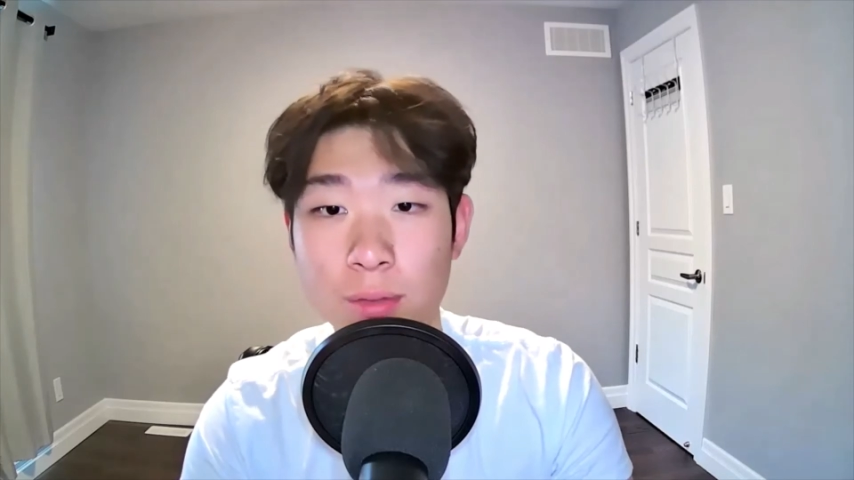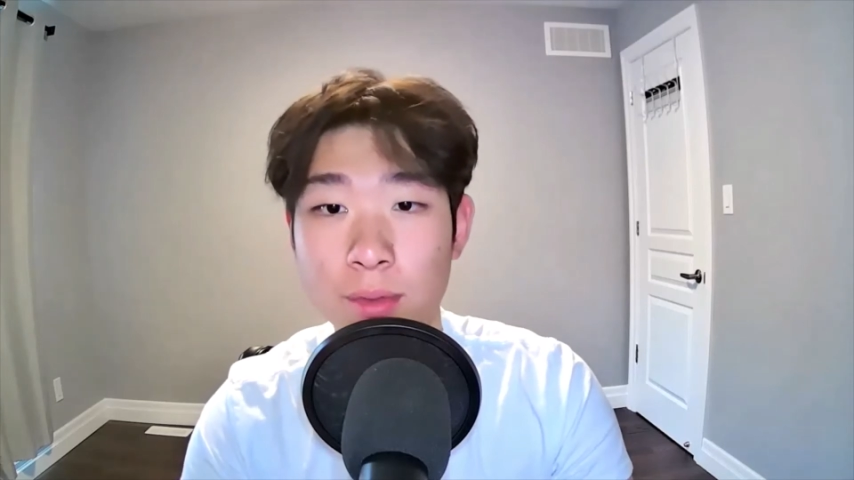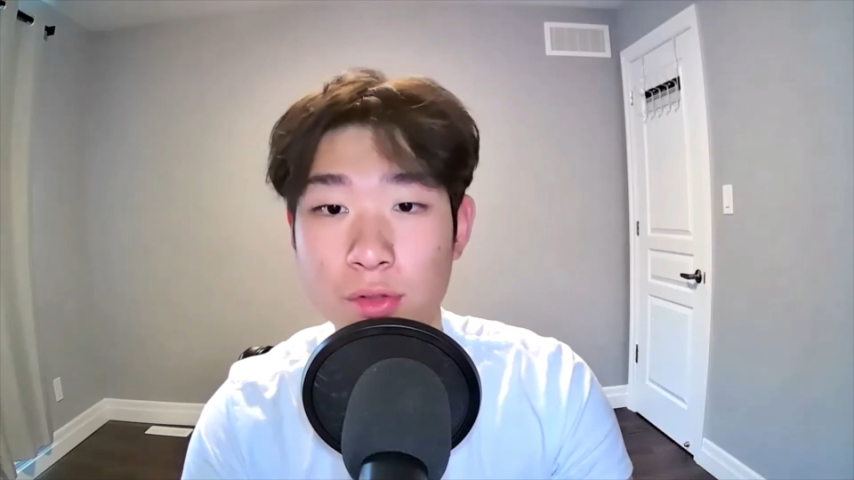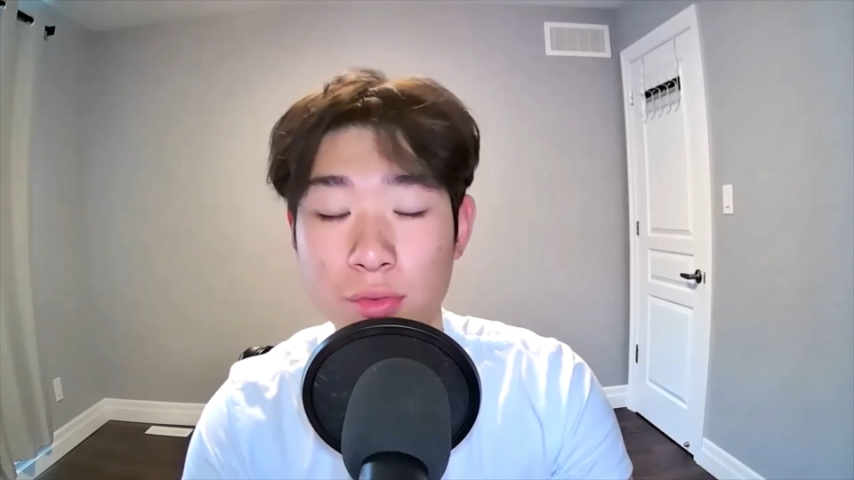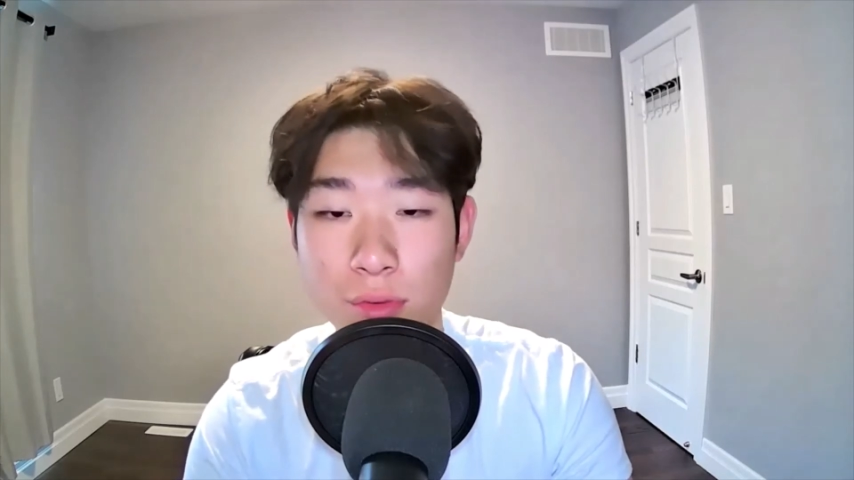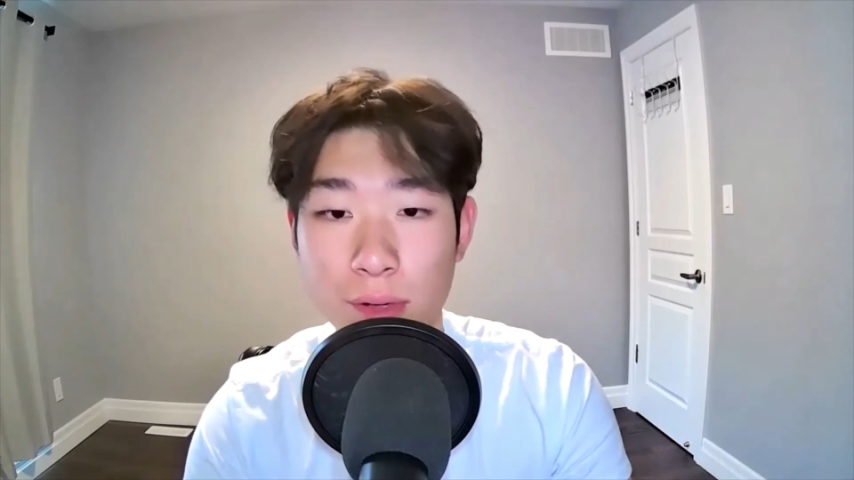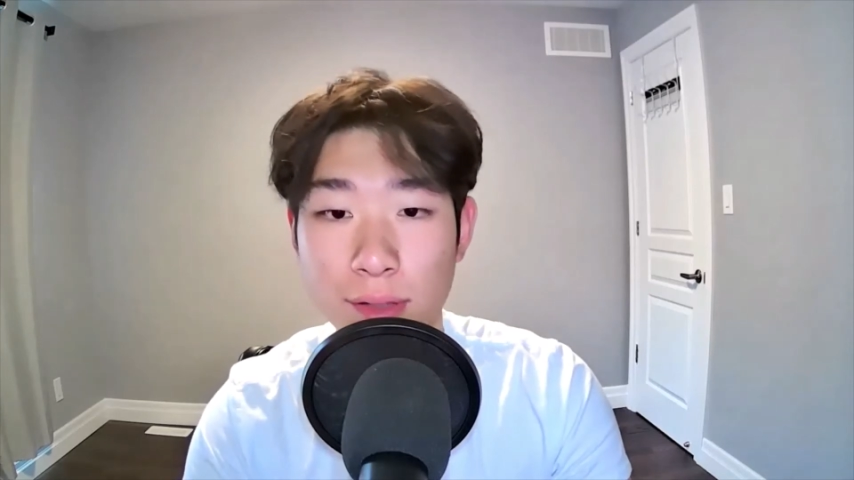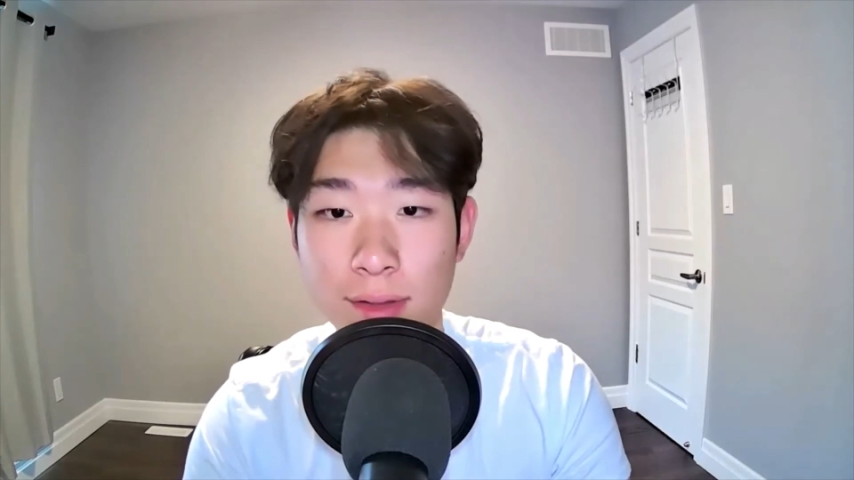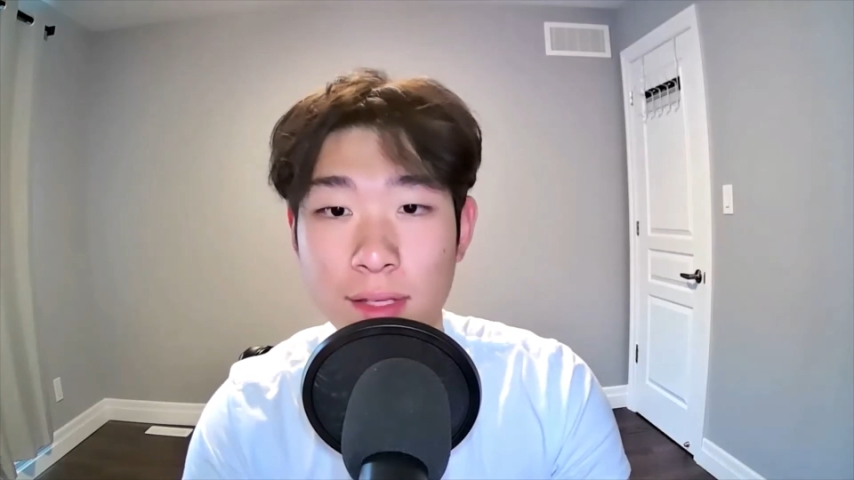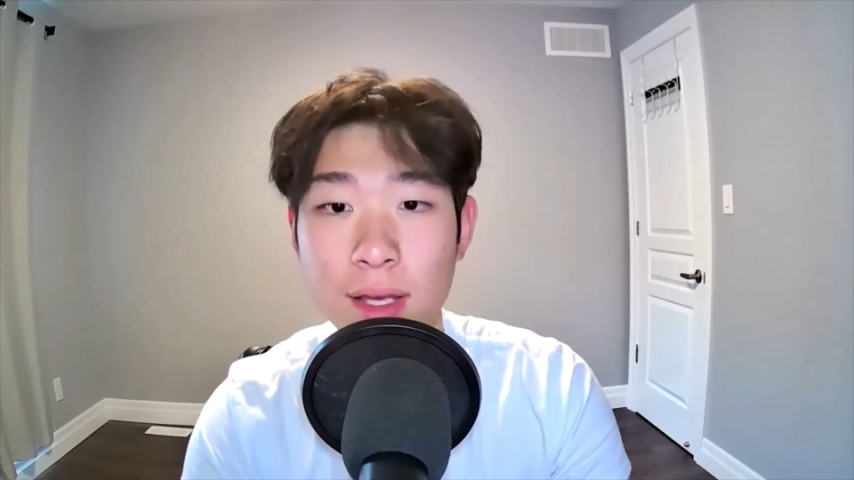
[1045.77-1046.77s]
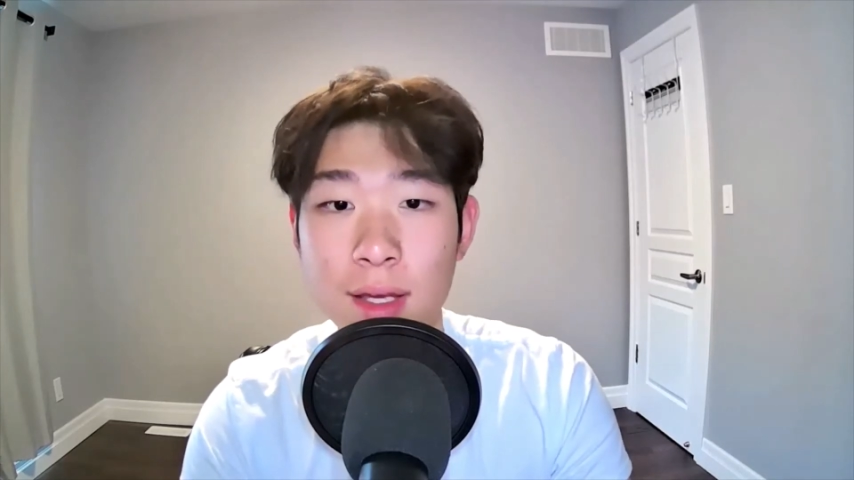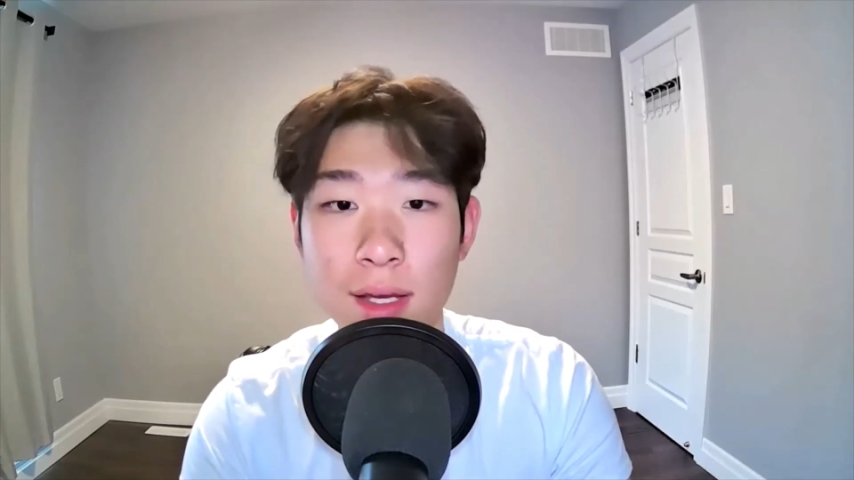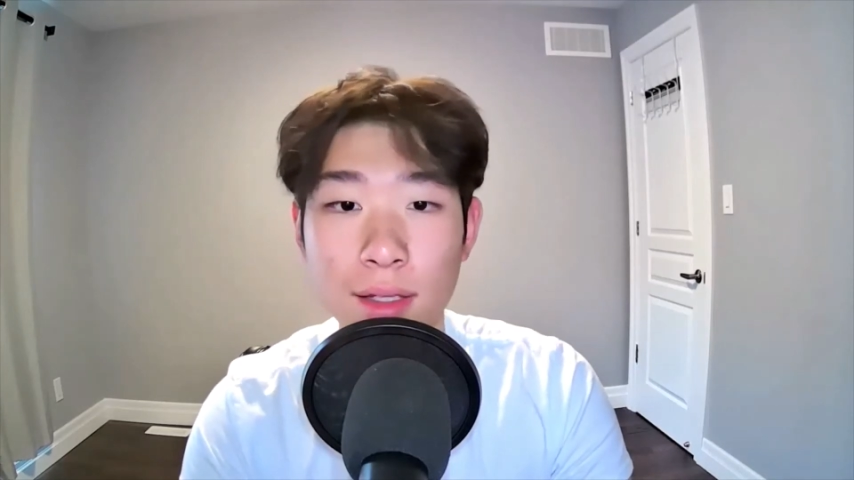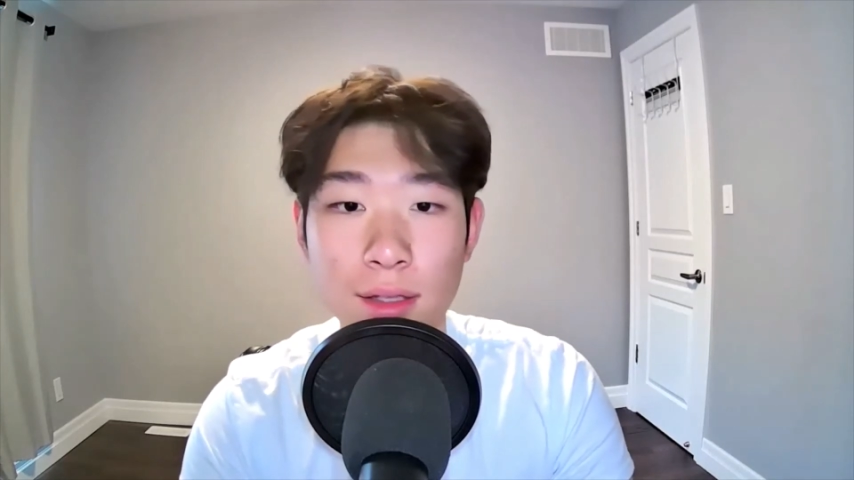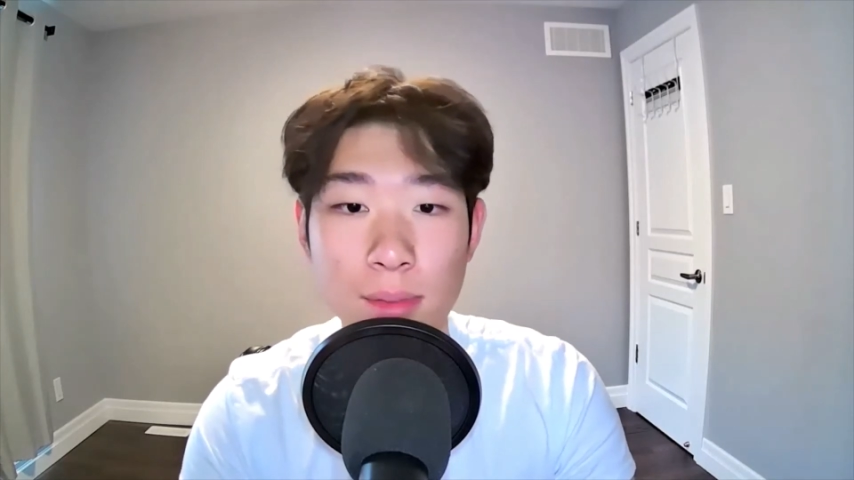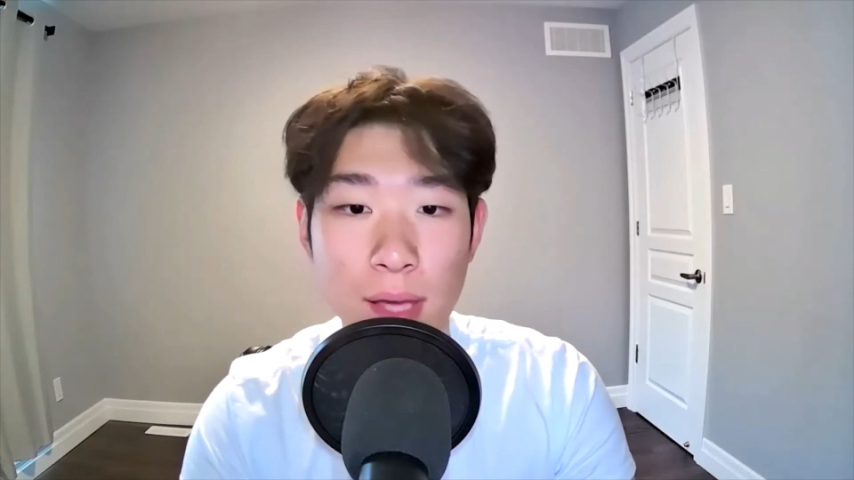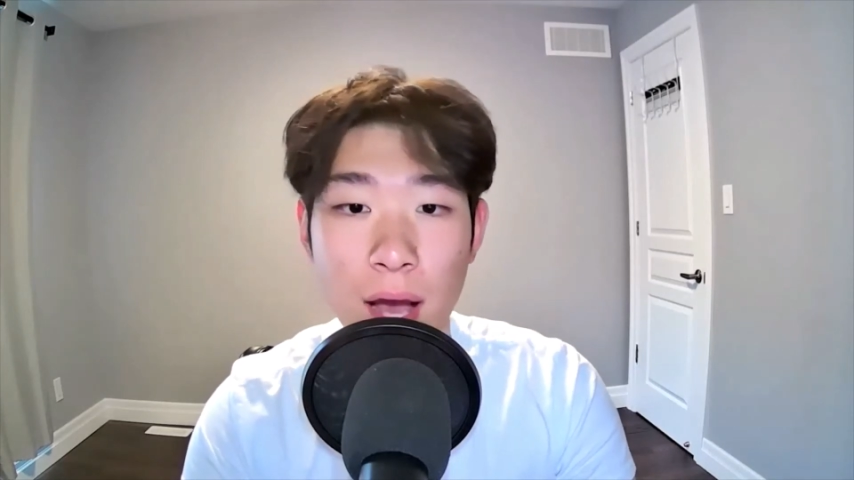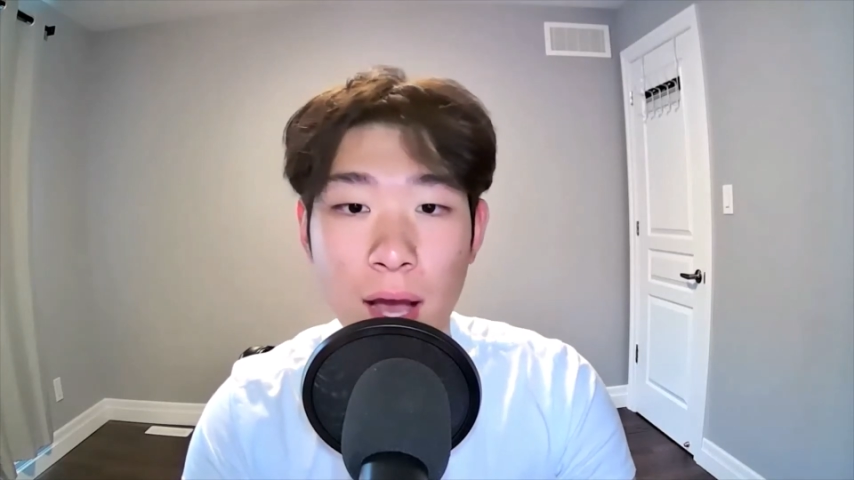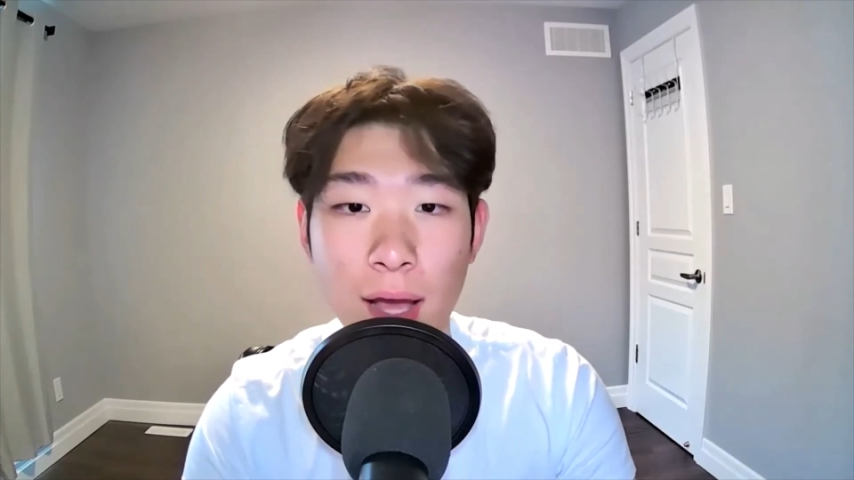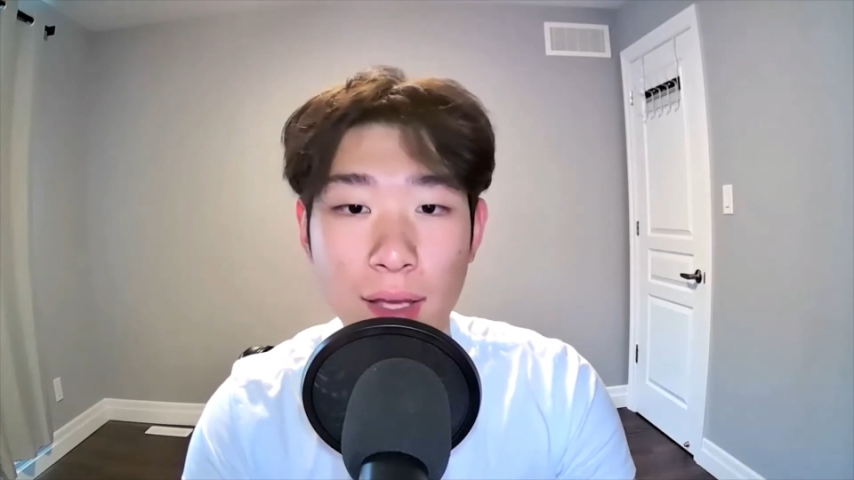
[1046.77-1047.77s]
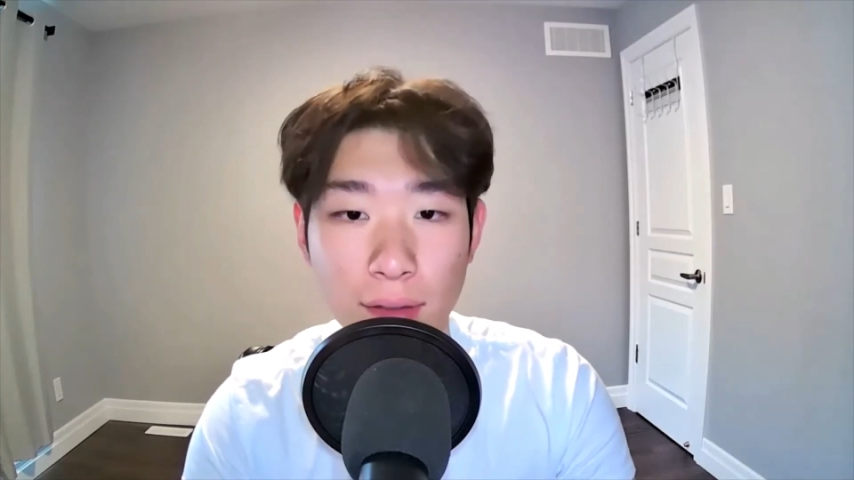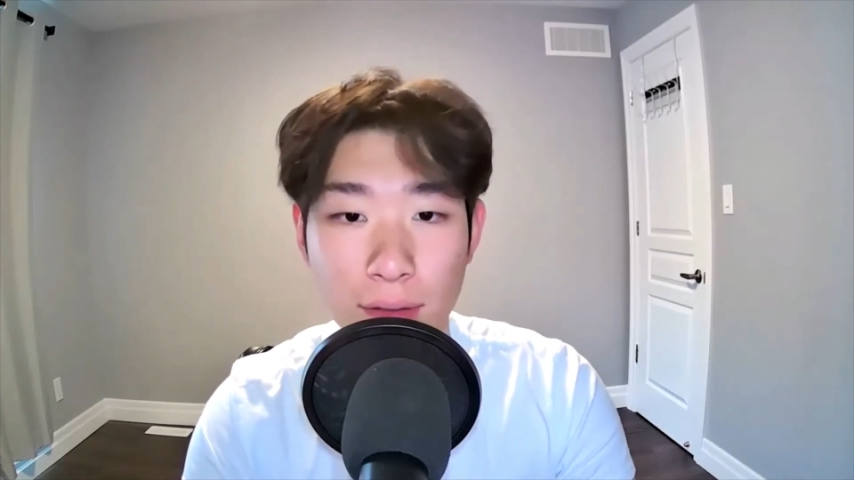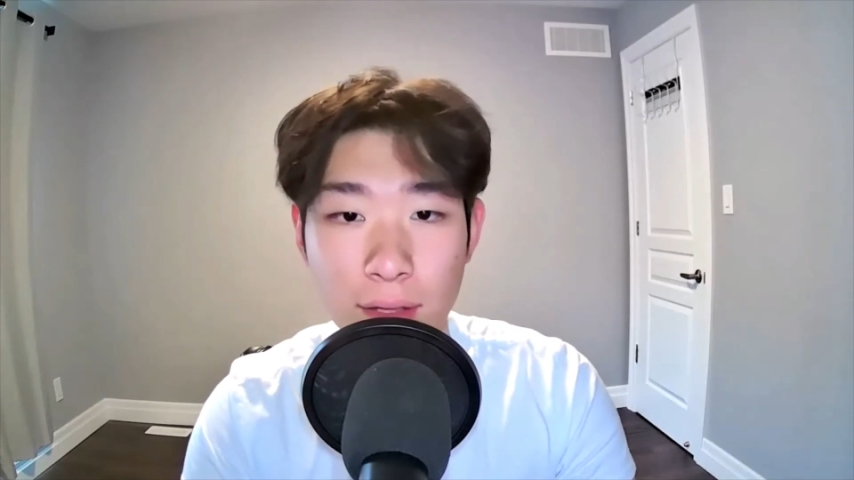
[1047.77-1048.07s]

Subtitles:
interest rates to be high.